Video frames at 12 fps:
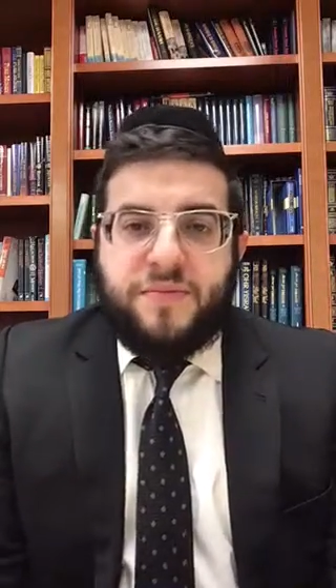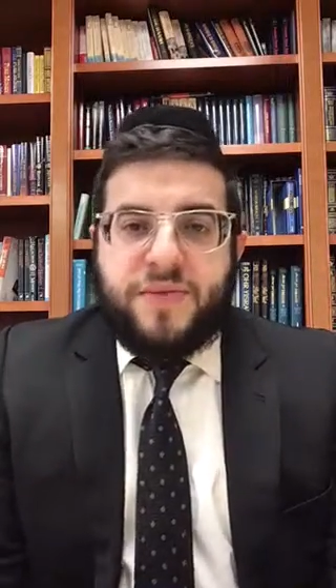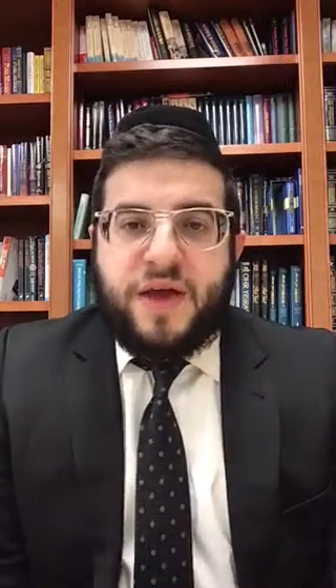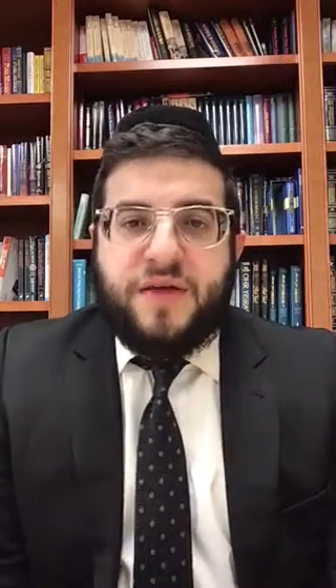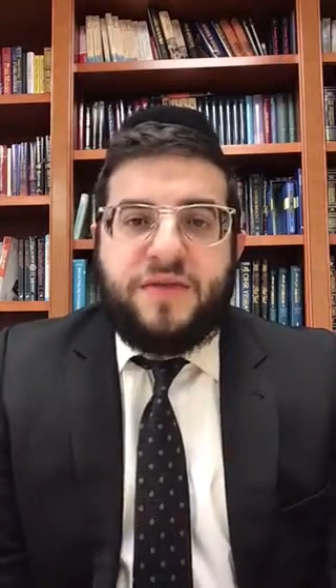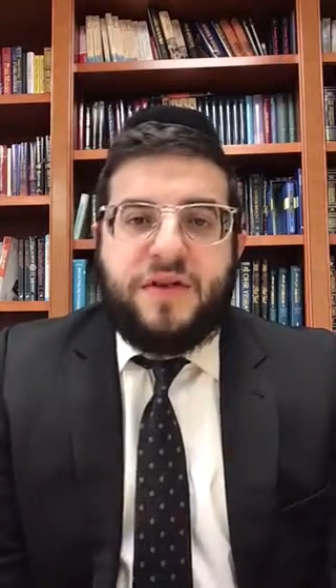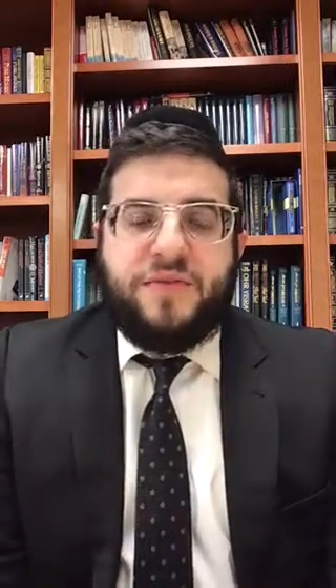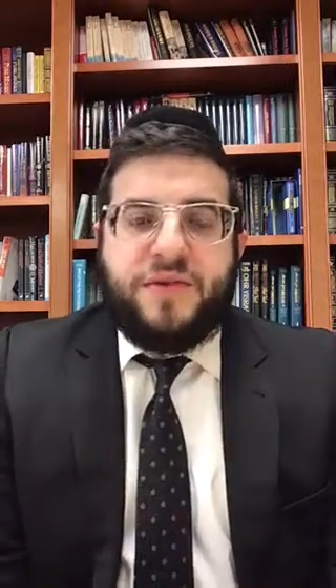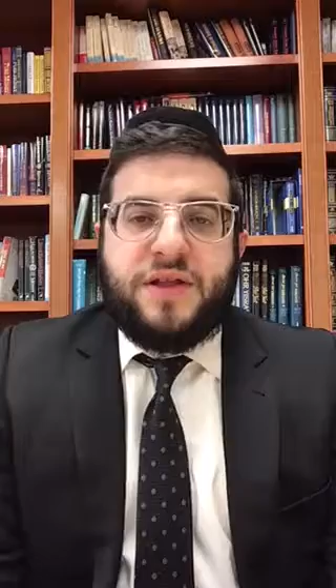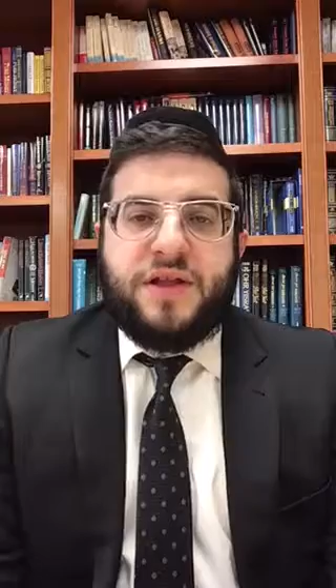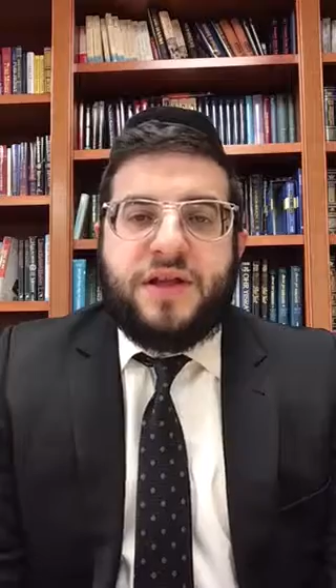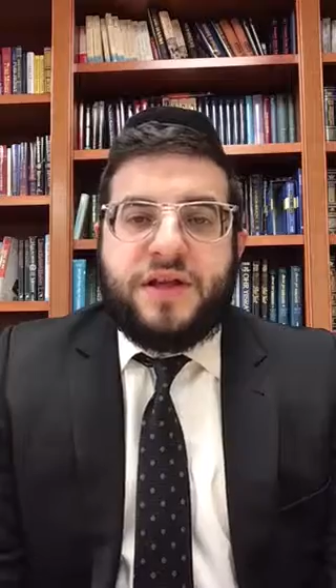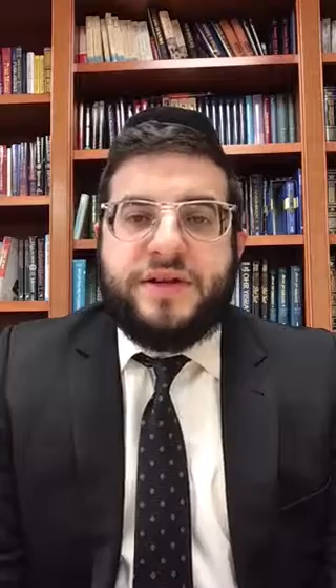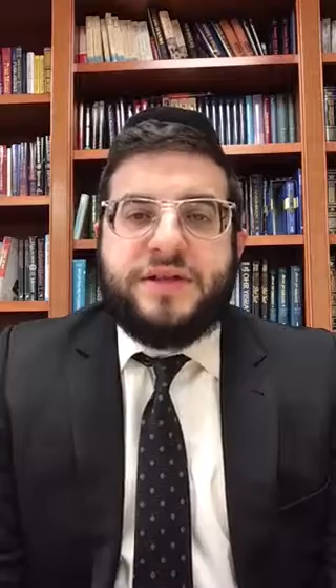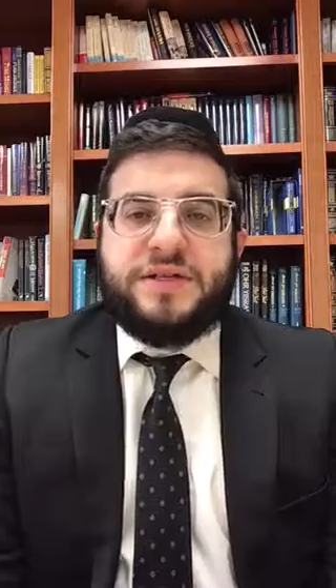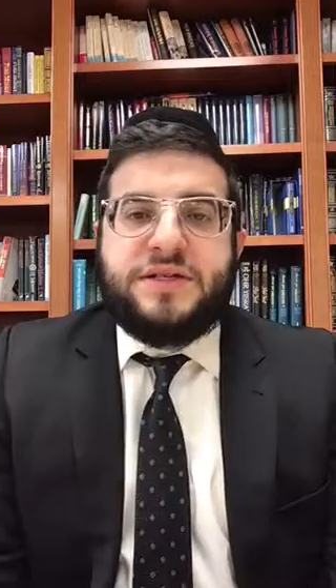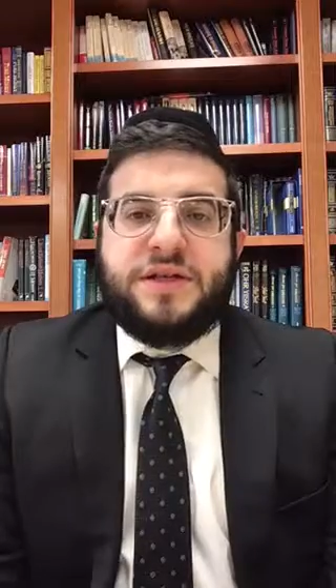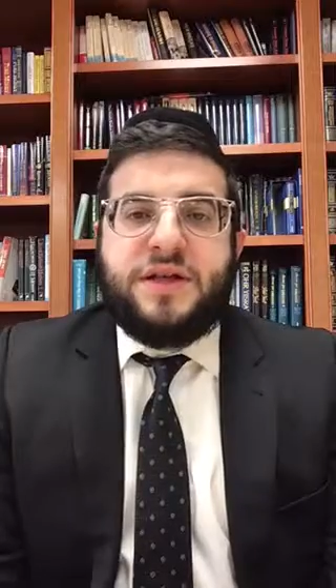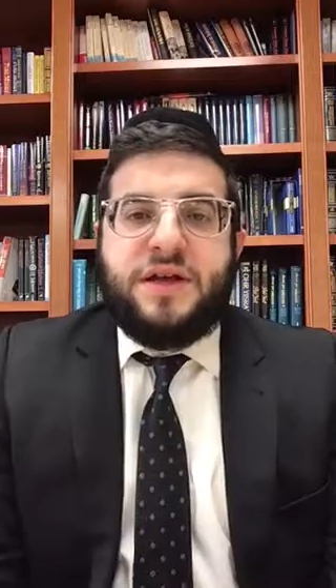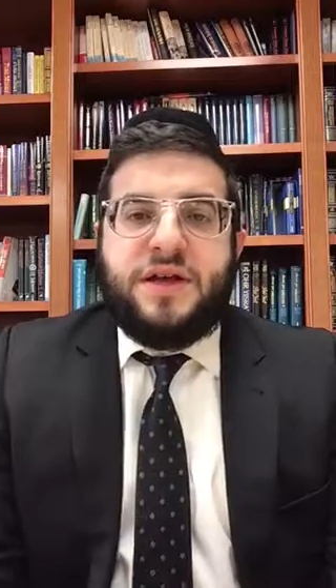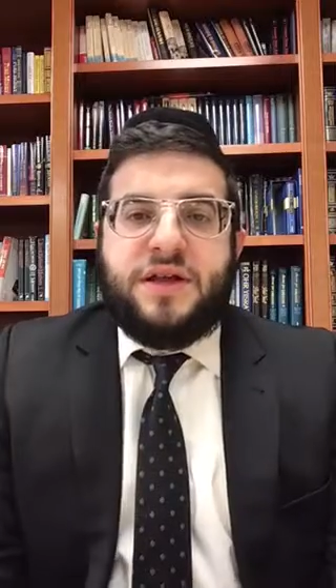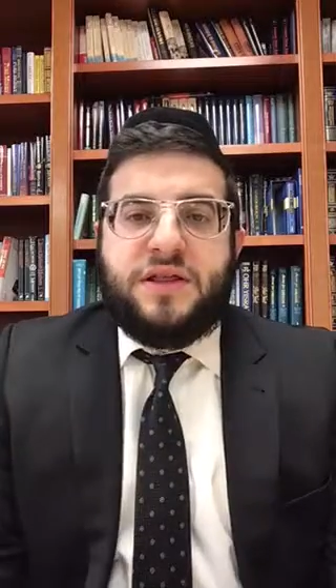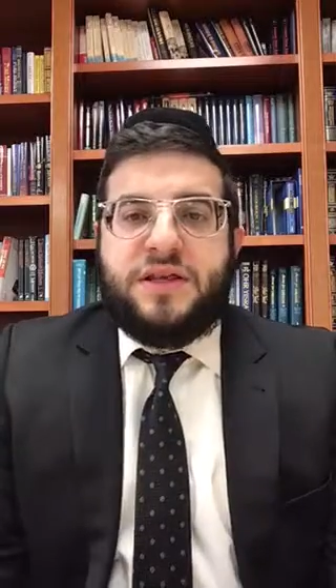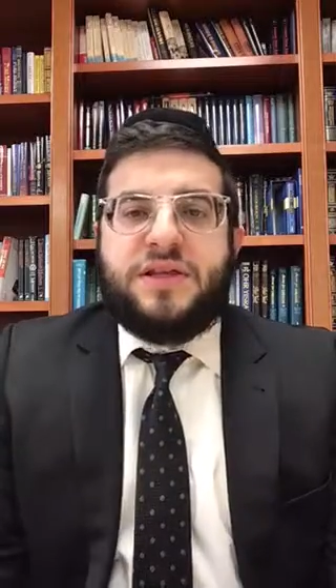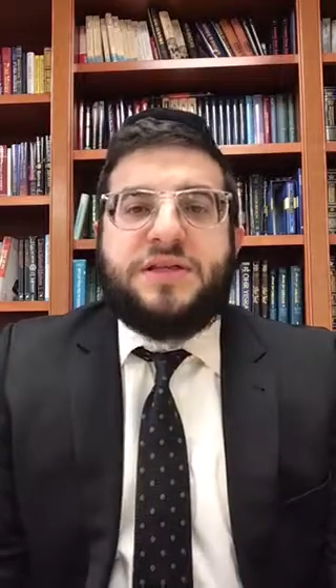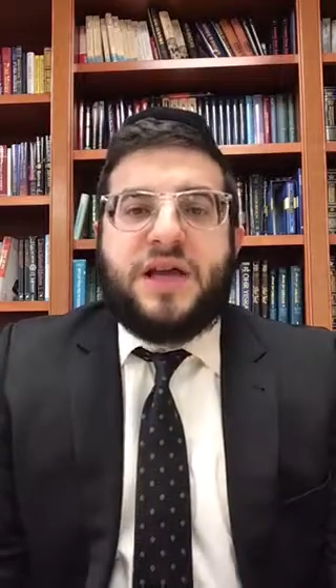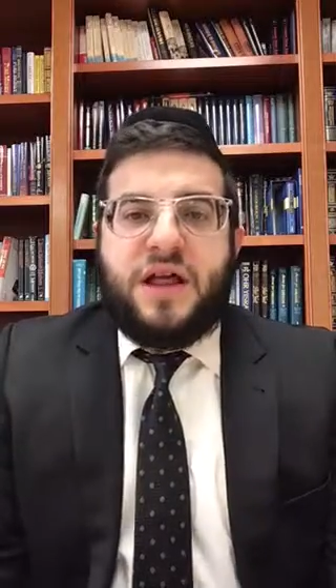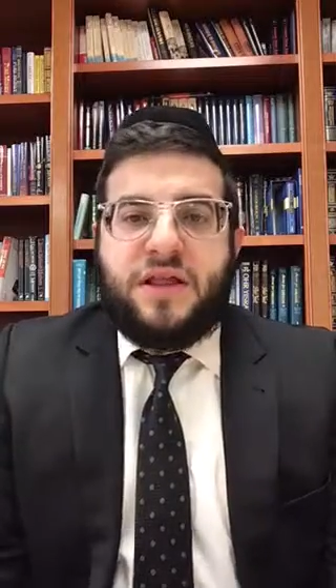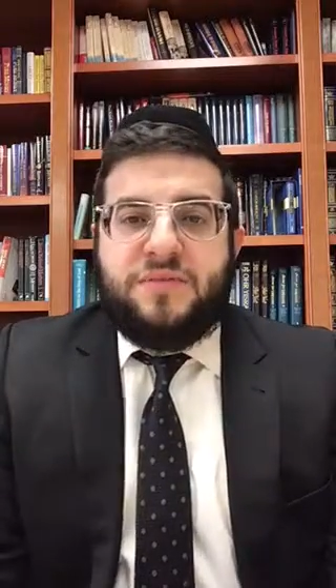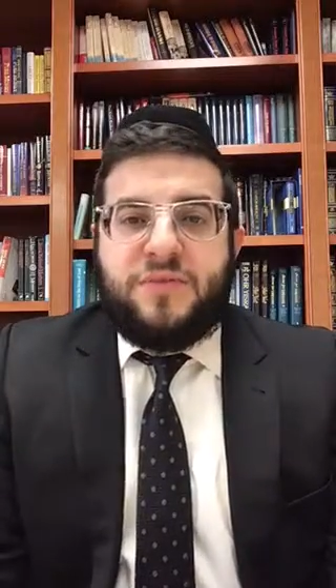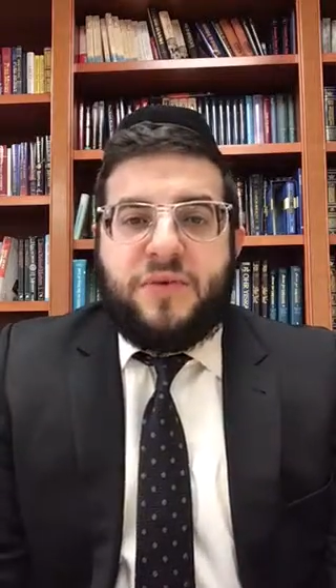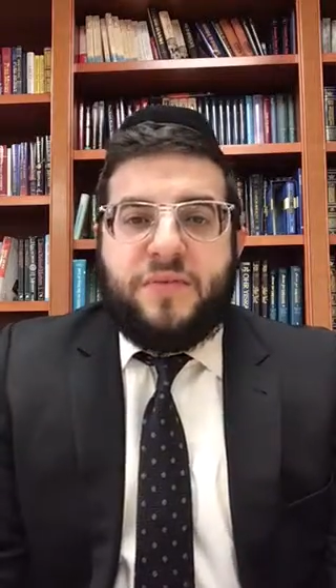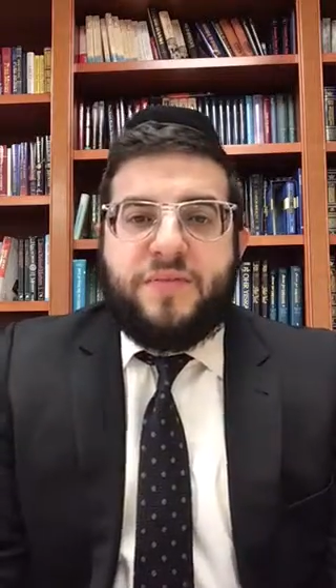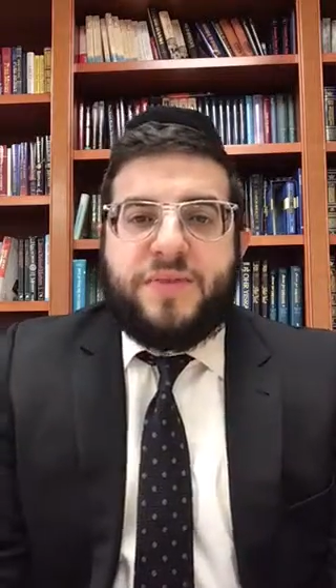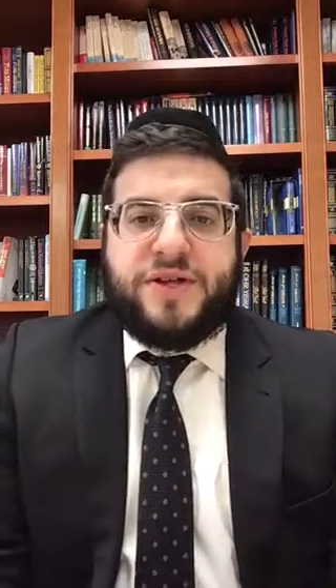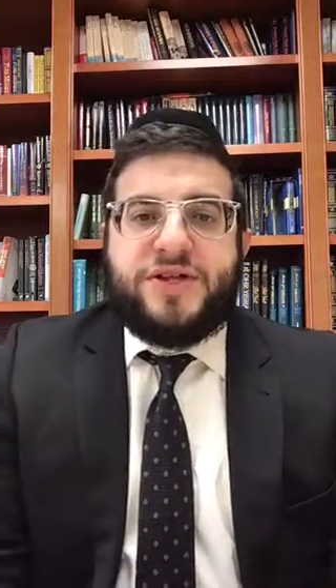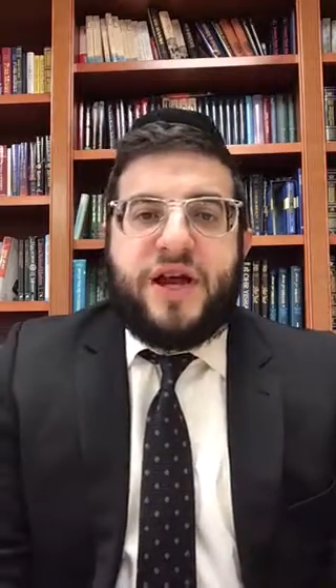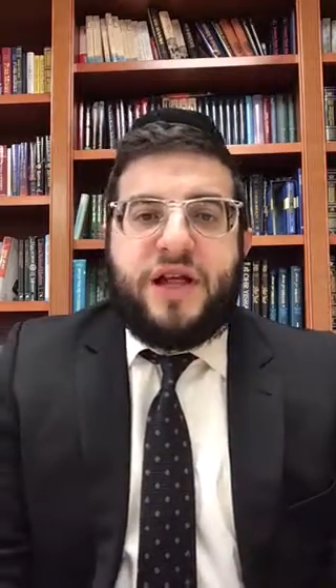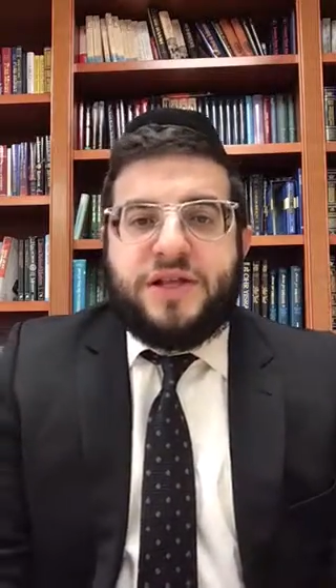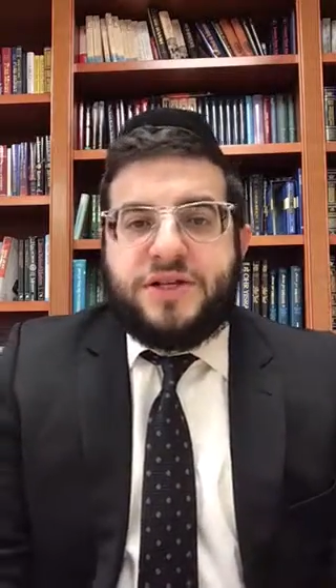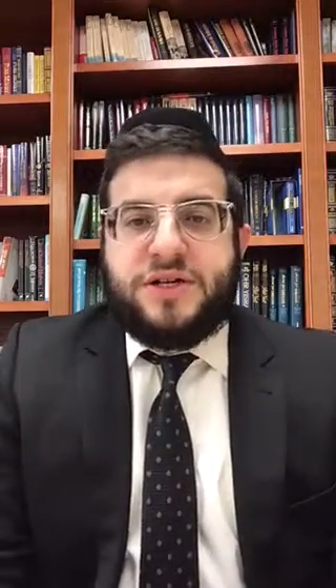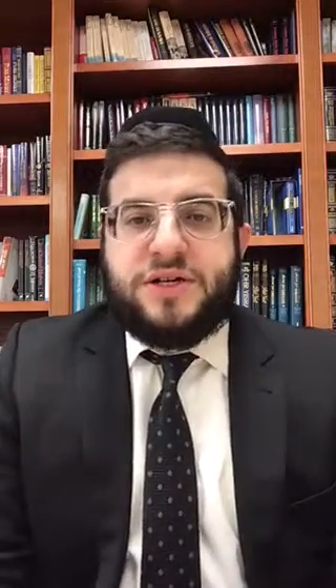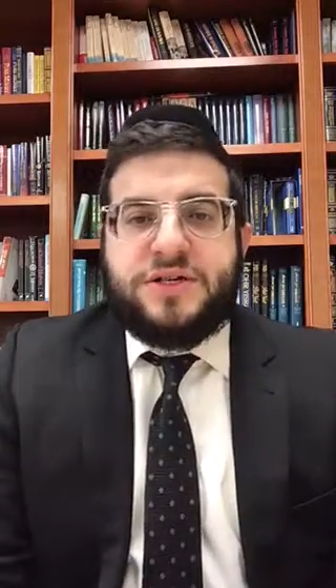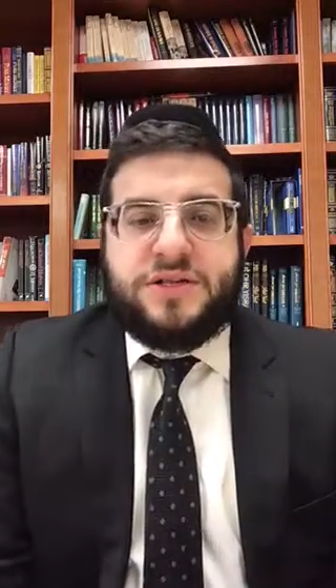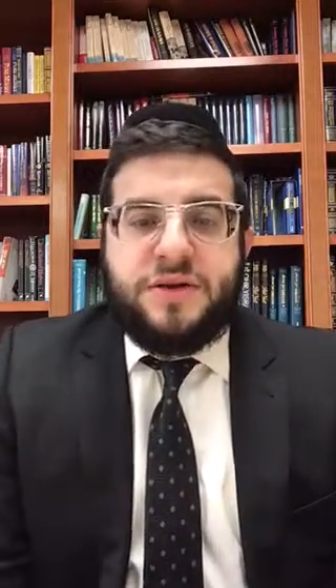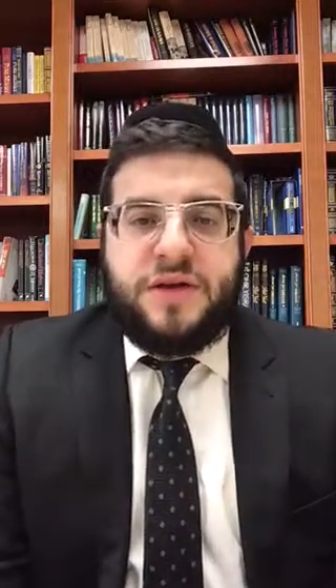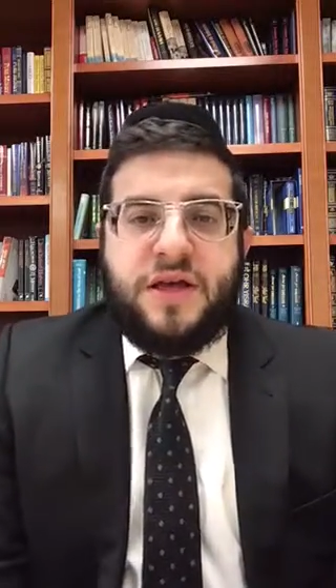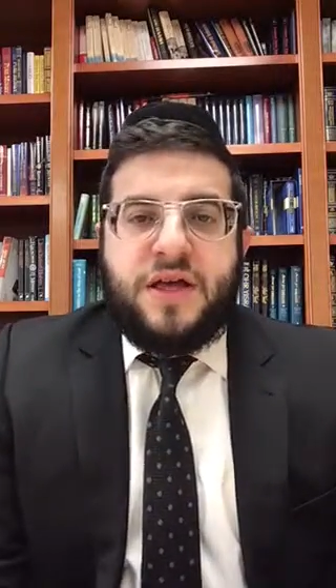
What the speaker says: The ideal really is the salad bowl. The challenge is